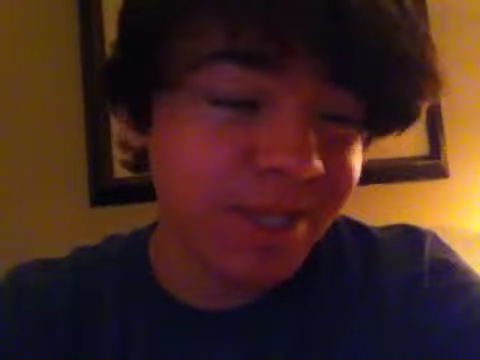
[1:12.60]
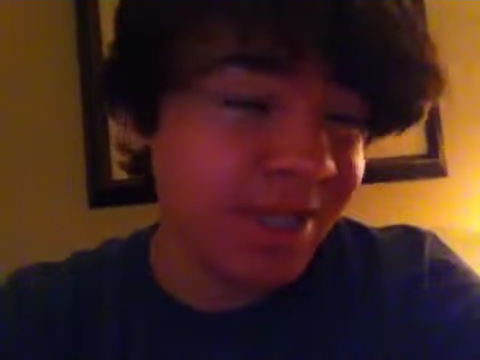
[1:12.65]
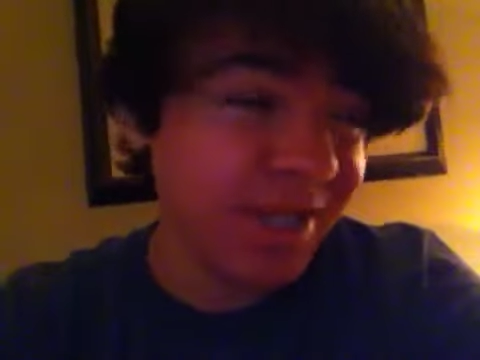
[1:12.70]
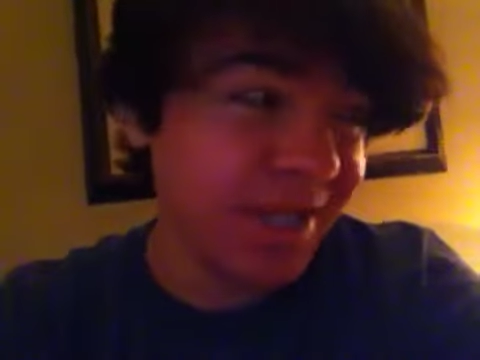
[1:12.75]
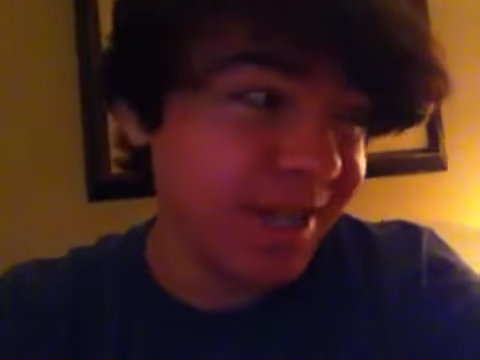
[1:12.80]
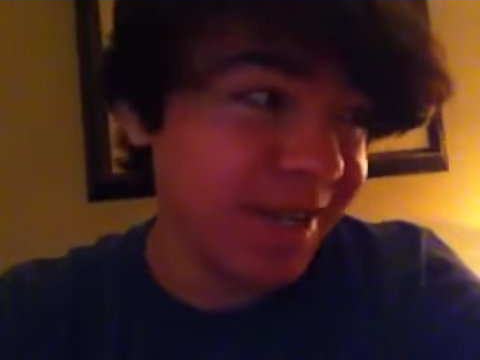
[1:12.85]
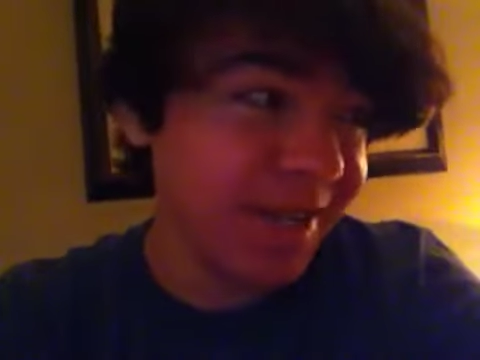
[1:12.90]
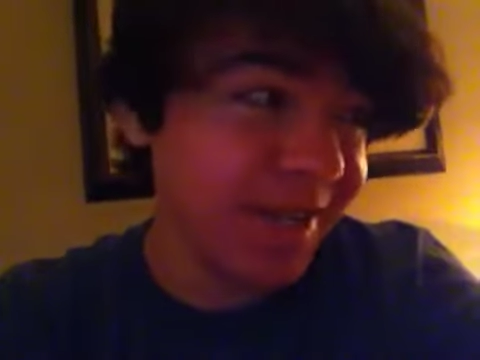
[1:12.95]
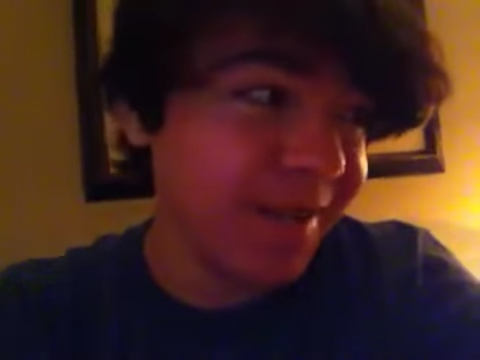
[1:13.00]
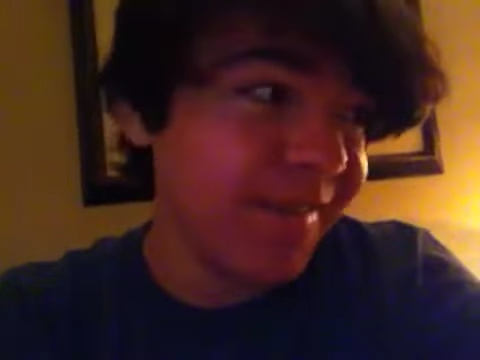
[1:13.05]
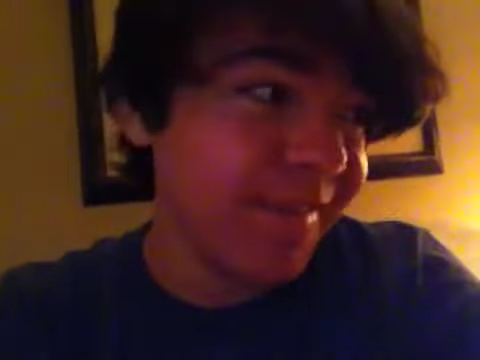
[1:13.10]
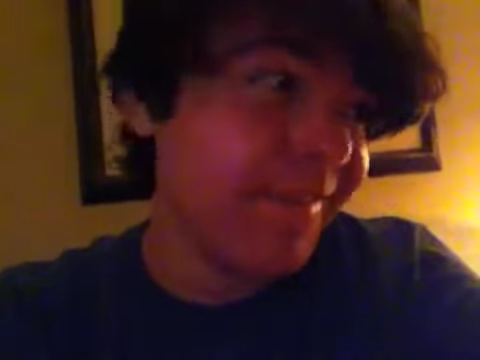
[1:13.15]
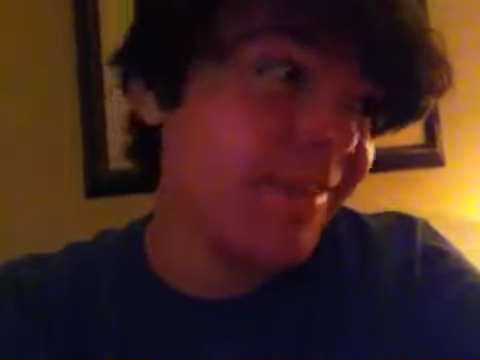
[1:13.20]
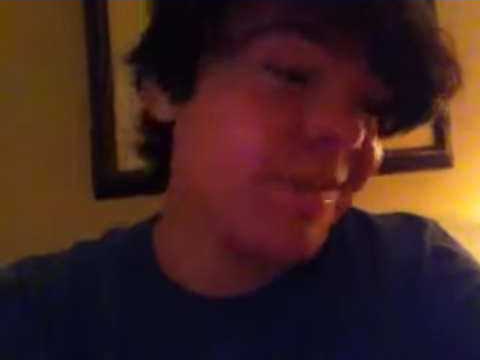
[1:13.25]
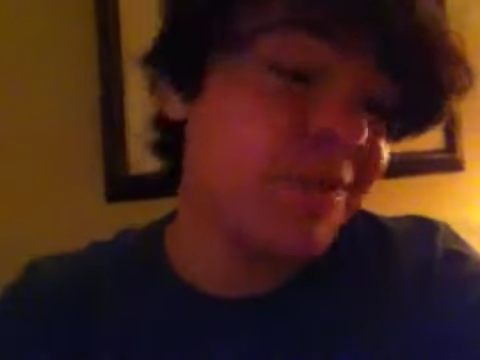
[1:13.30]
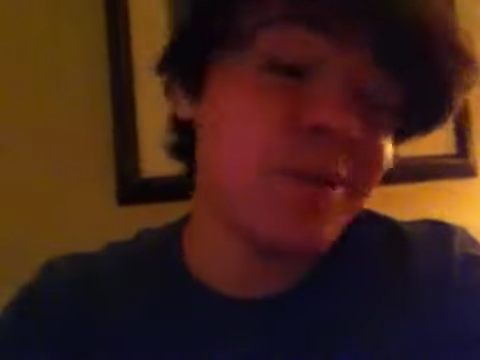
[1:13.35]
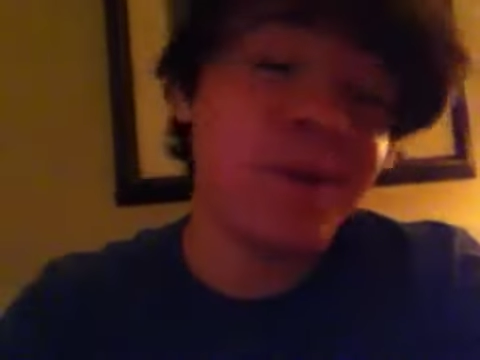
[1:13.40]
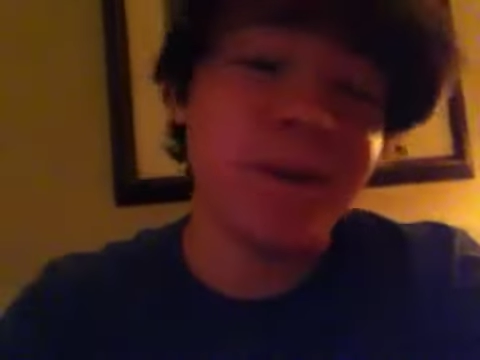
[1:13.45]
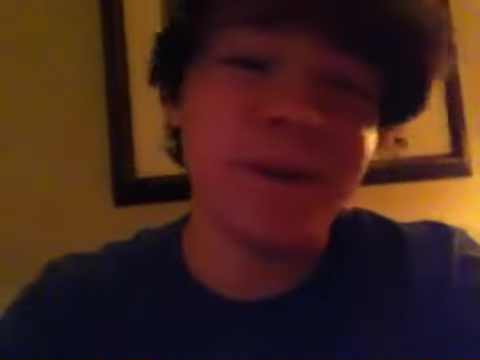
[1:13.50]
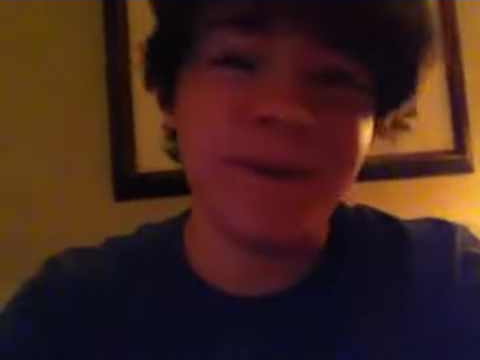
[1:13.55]

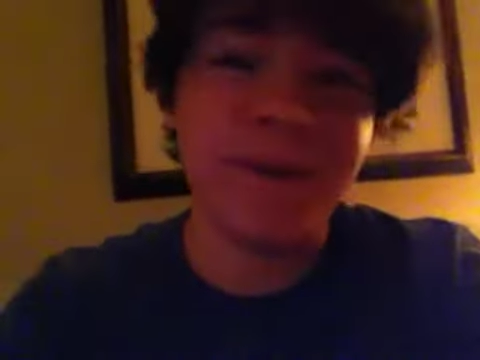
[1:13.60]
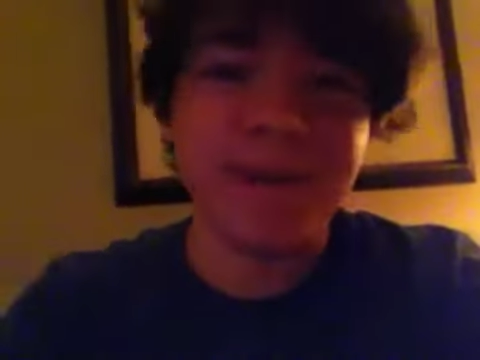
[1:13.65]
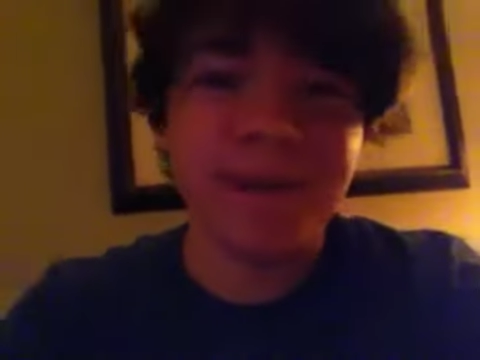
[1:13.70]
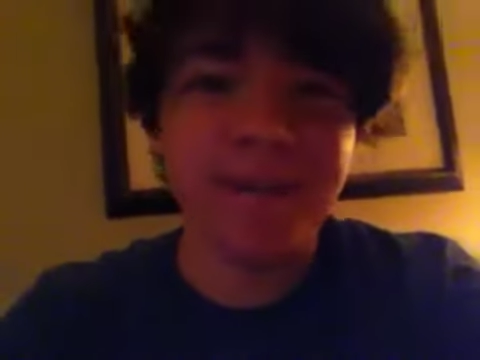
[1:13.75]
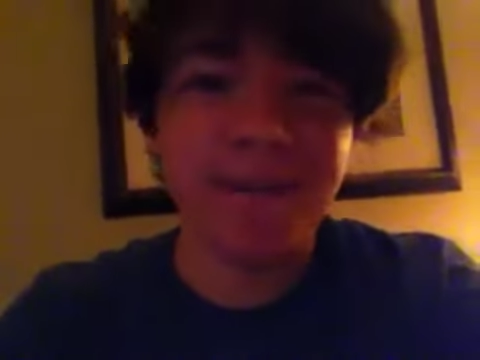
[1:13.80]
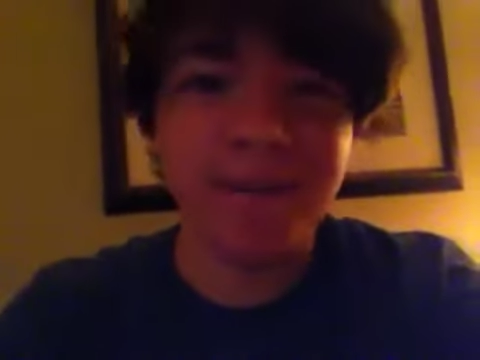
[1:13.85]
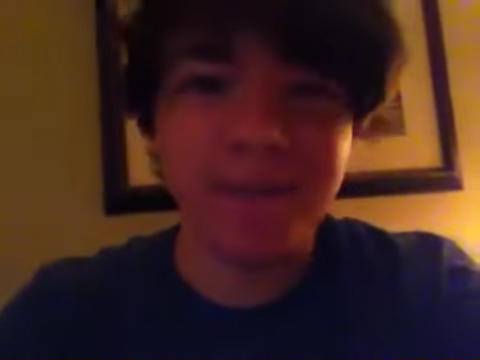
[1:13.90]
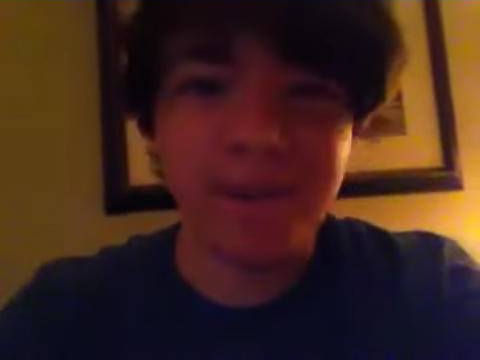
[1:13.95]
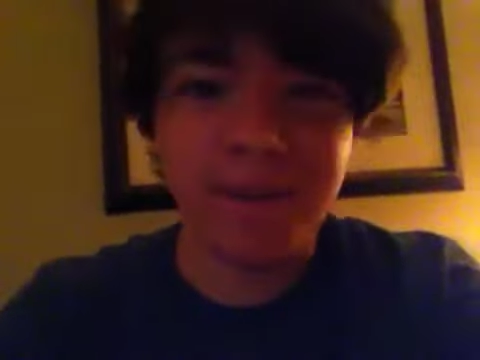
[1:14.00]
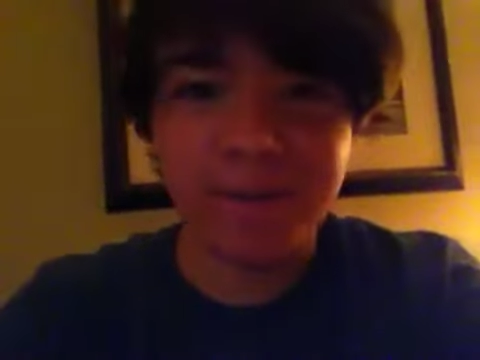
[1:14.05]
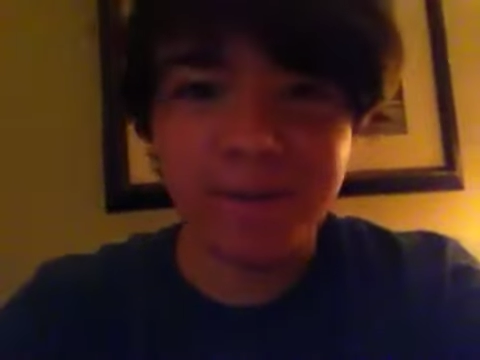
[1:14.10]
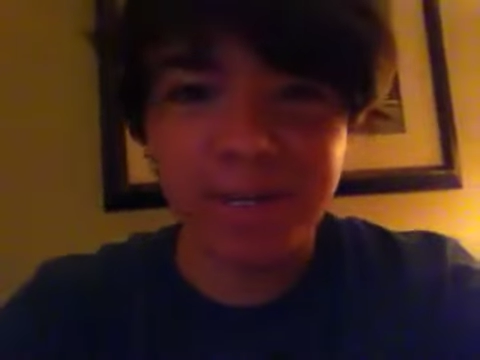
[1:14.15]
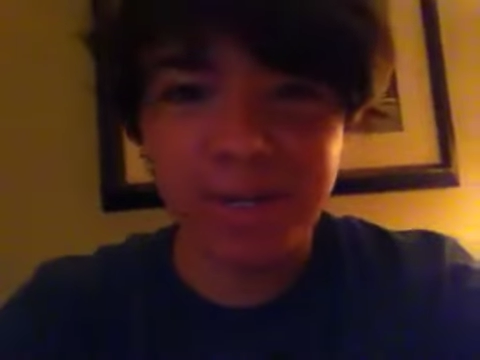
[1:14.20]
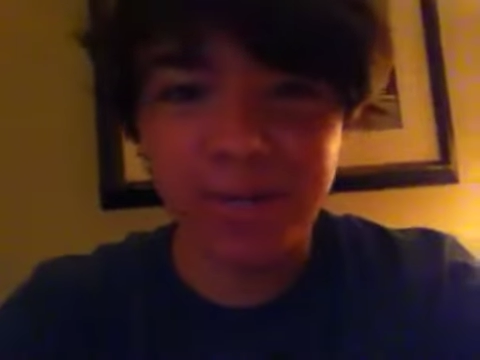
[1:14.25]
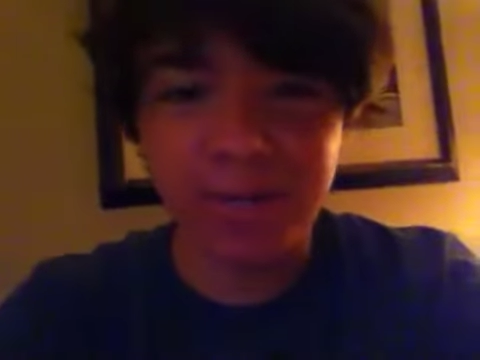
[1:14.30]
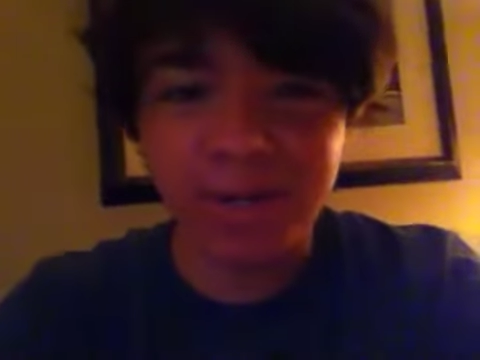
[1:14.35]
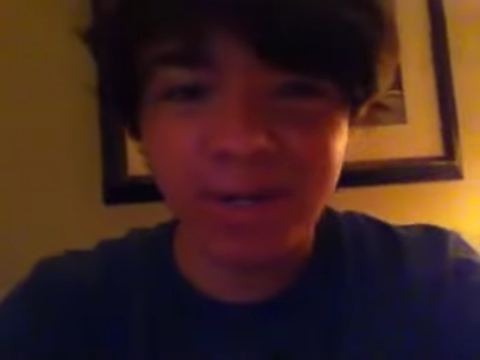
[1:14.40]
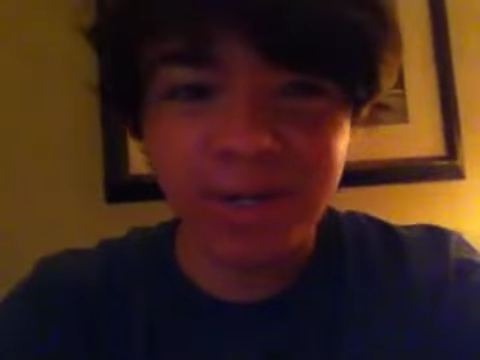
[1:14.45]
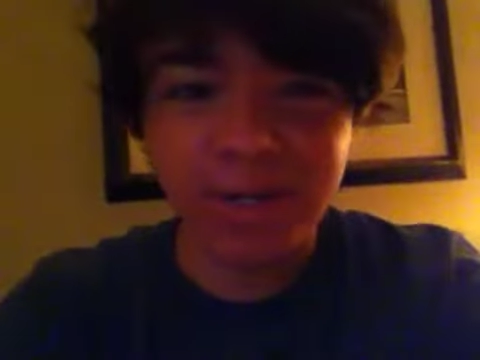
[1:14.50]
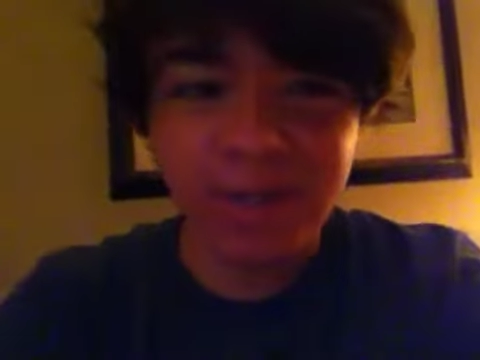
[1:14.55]
if you're wondering that, you probably
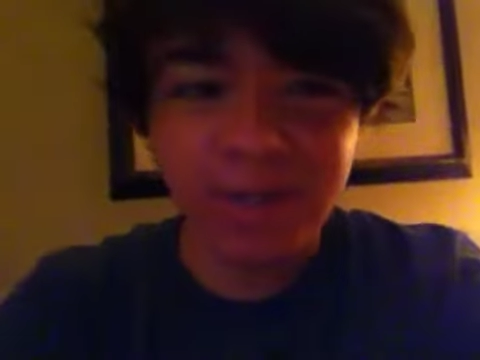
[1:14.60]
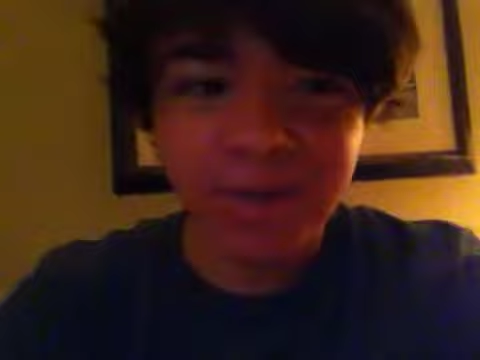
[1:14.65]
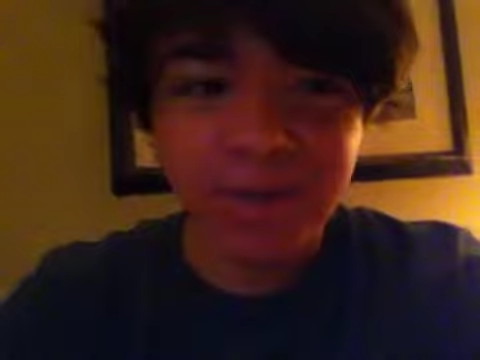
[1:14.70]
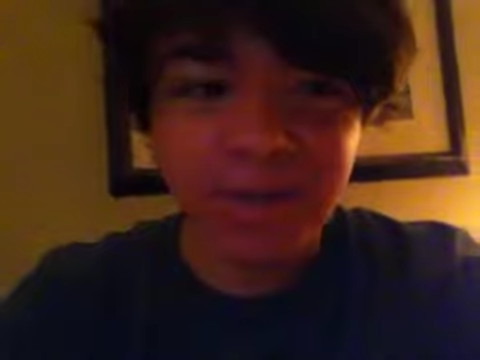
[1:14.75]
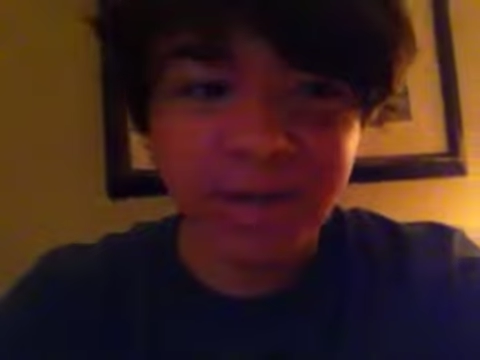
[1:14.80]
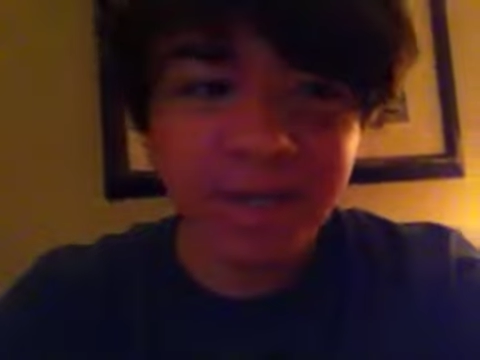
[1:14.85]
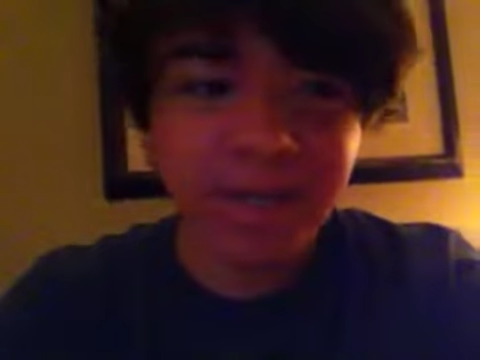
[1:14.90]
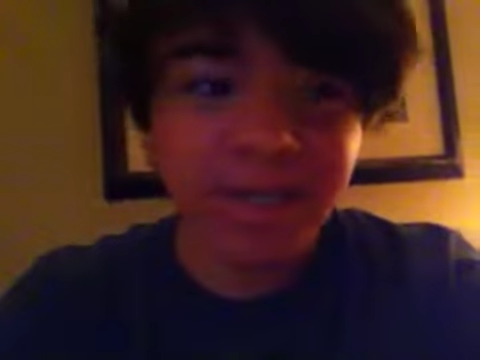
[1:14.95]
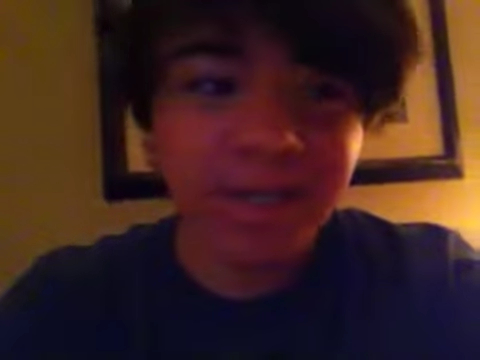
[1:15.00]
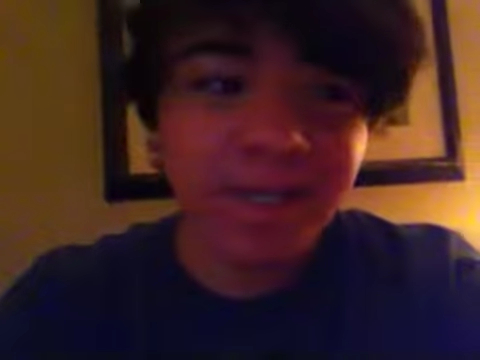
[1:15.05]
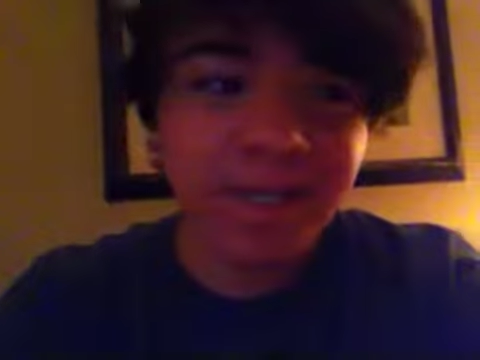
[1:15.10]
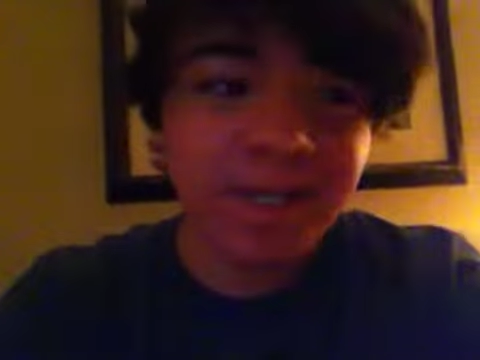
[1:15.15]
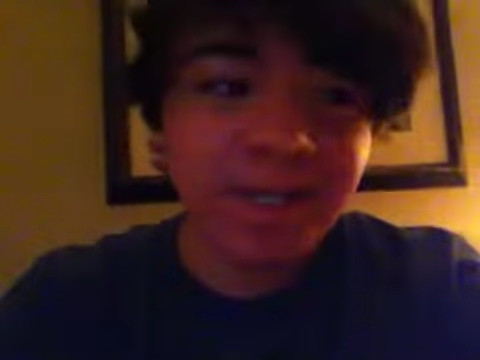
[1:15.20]
didn't want to know that.